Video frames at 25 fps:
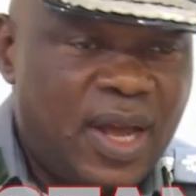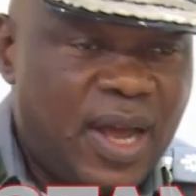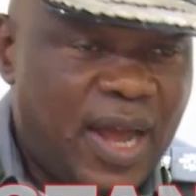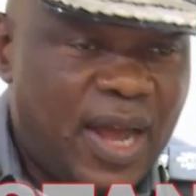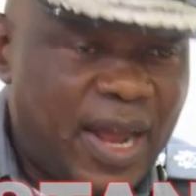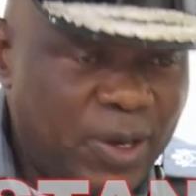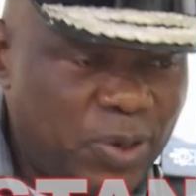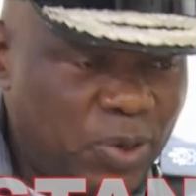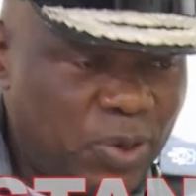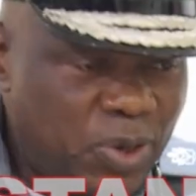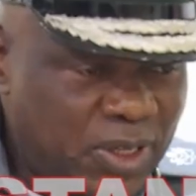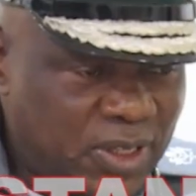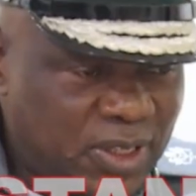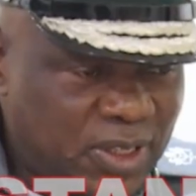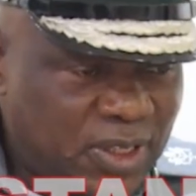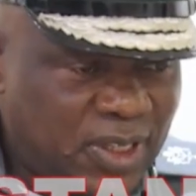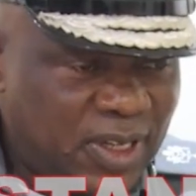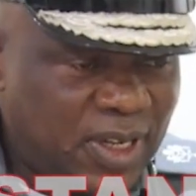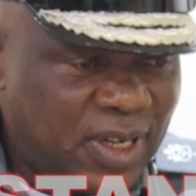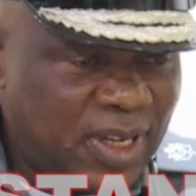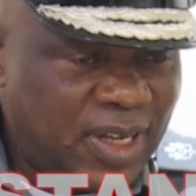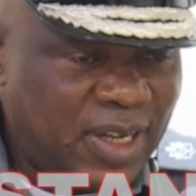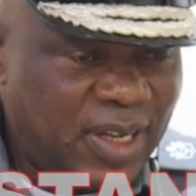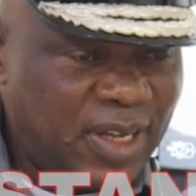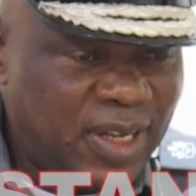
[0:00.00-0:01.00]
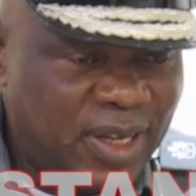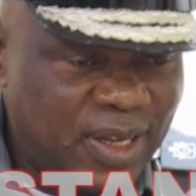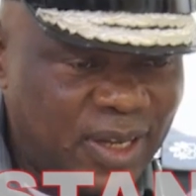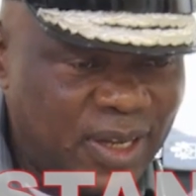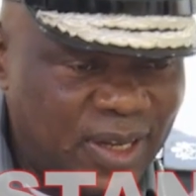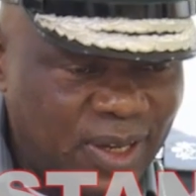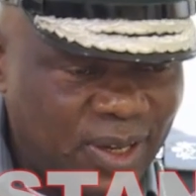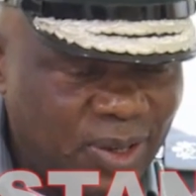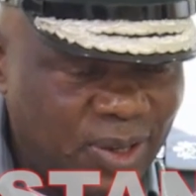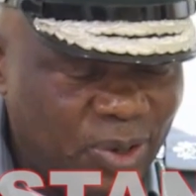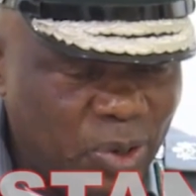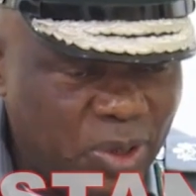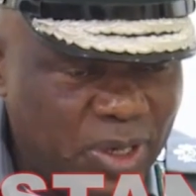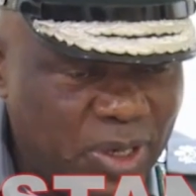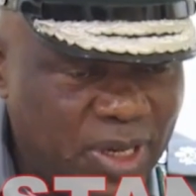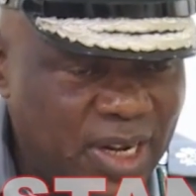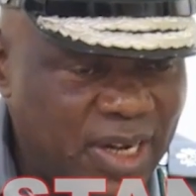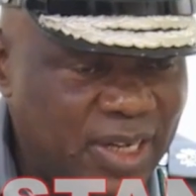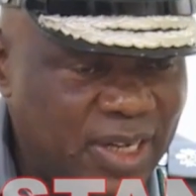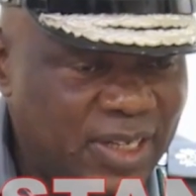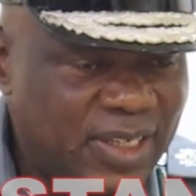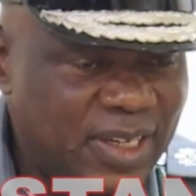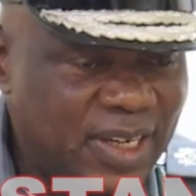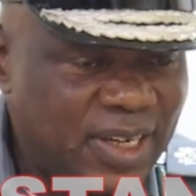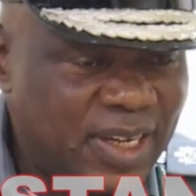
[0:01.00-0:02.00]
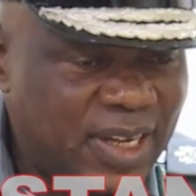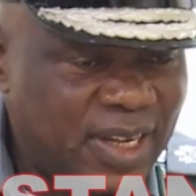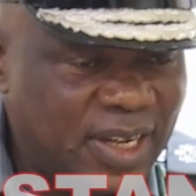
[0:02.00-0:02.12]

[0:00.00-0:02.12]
I know it's a loaded